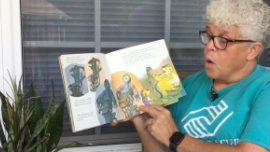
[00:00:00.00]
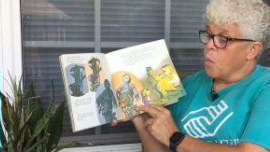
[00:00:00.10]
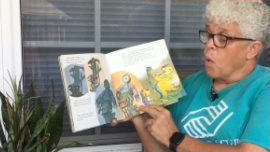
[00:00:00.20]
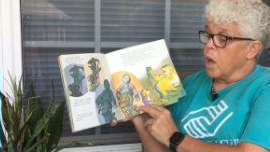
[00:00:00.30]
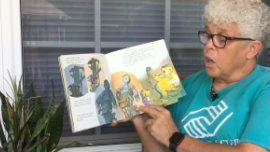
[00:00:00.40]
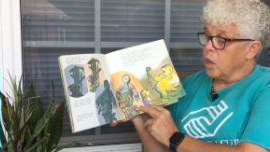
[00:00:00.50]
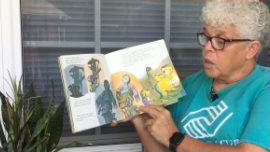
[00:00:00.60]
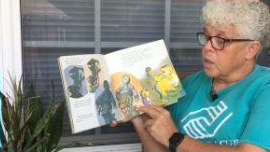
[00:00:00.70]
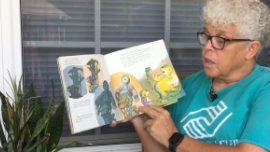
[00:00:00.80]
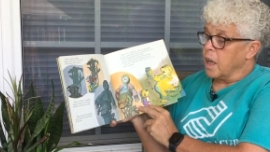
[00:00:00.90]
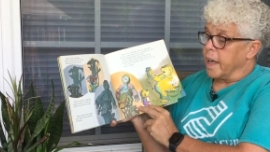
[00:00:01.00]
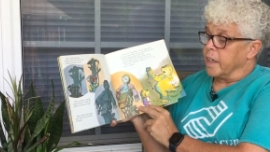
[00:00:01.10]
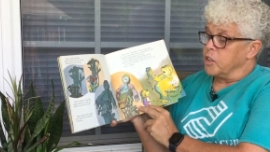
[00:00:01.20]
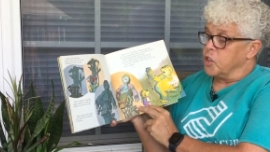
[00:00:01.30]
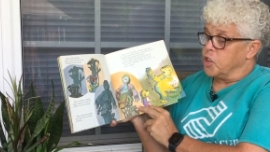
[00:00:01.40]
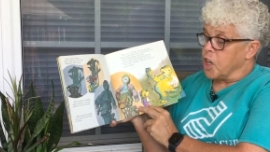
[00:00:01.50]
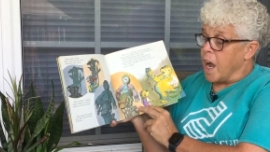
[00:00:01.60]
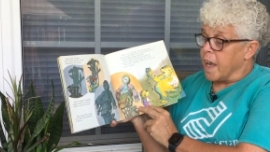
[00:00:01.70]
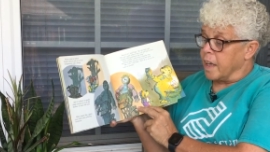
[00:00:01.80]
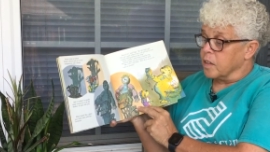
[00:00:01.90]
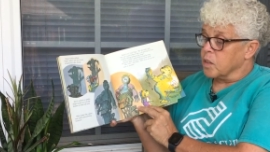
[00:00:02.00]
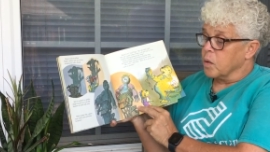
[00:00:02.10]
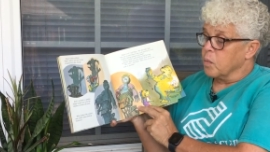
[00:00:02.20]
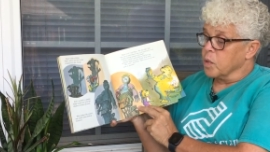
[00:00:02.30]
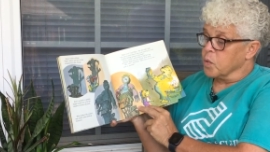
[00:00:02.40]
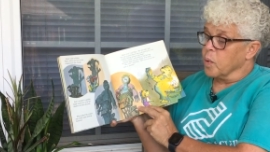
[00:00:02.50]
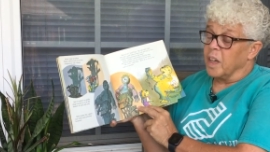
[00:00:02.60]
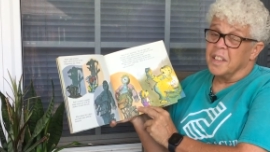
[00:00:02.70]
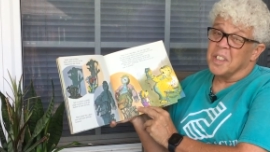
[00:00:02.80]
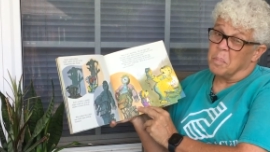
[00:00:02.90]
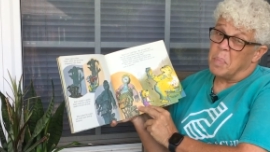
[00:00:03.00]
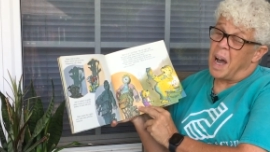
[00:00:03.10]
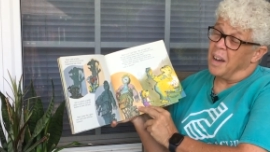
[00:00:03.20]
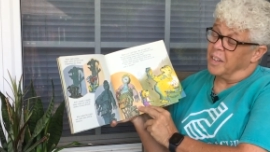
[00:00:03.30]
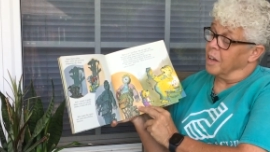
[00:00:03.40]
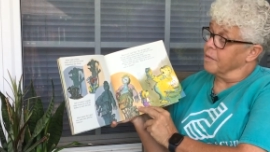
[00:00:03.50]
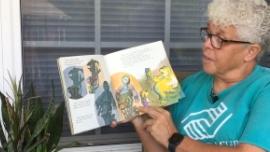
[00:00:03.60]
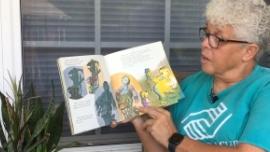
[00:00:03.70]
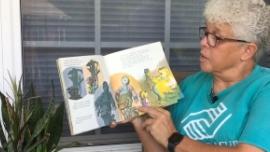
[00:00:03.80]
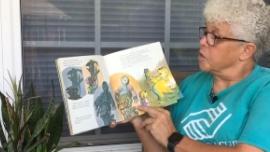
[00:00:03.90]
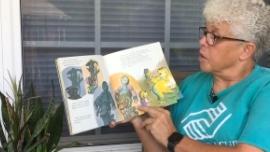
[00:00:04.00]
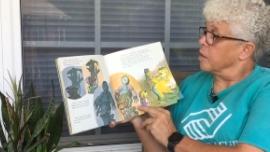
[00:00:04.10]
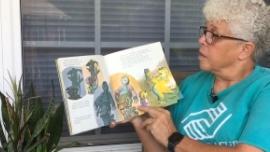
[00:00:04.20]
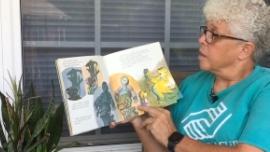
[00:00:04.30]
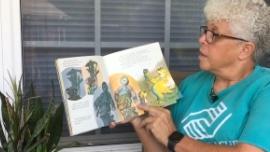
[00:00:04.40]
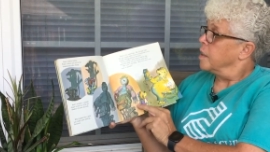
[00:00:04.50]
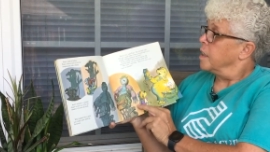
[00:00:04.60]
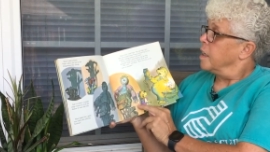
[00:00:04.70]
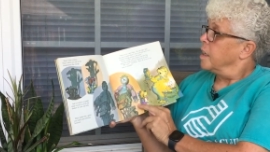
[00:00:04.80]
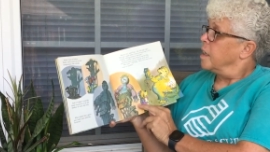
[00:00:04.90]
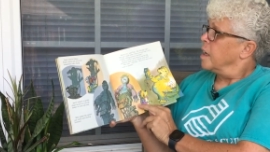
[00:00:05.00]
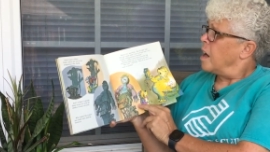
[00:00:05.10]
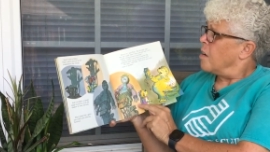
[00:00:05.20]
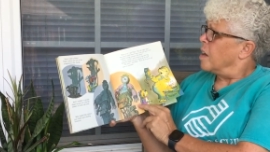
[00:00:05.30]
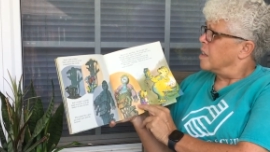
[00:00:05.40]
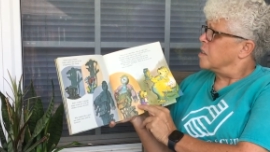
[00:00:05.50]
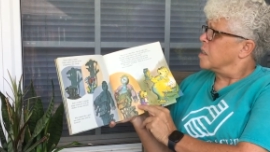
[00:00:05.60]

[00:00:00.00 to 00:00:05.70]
What looked like a giant was really some piled up furniture. Here it is,